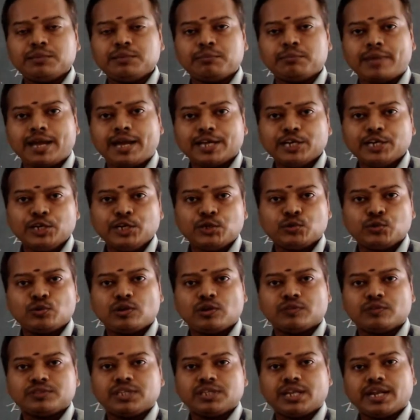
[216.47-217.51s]
magnitude
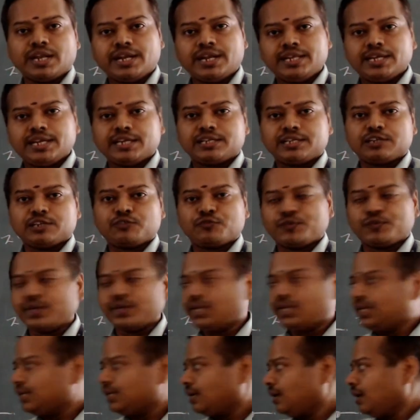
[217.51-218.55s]
of the radiated
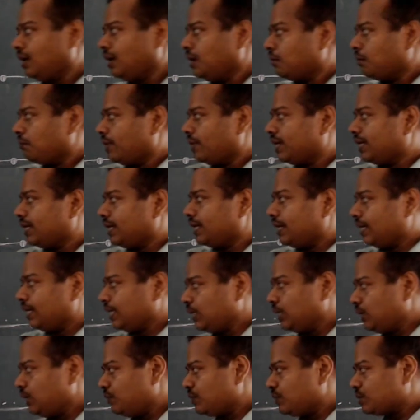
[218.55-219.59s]
field by
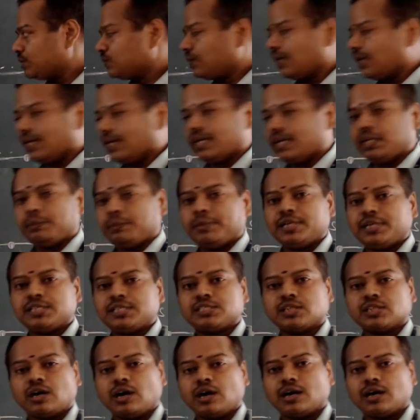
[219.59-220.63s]
individual
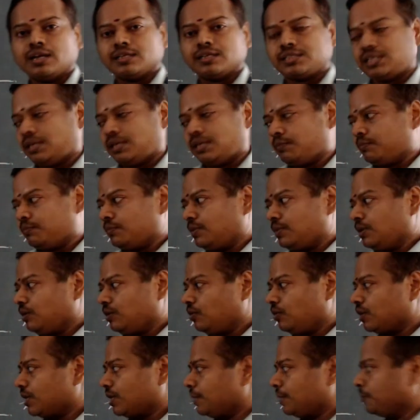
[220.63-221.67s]
elements are same.
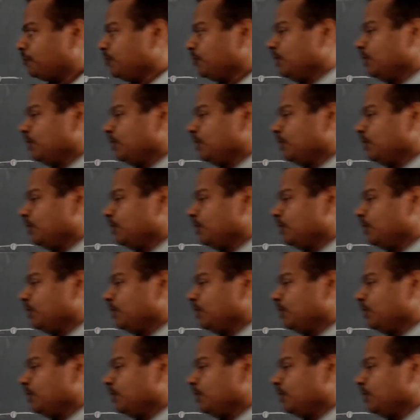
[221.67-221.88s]
Okay.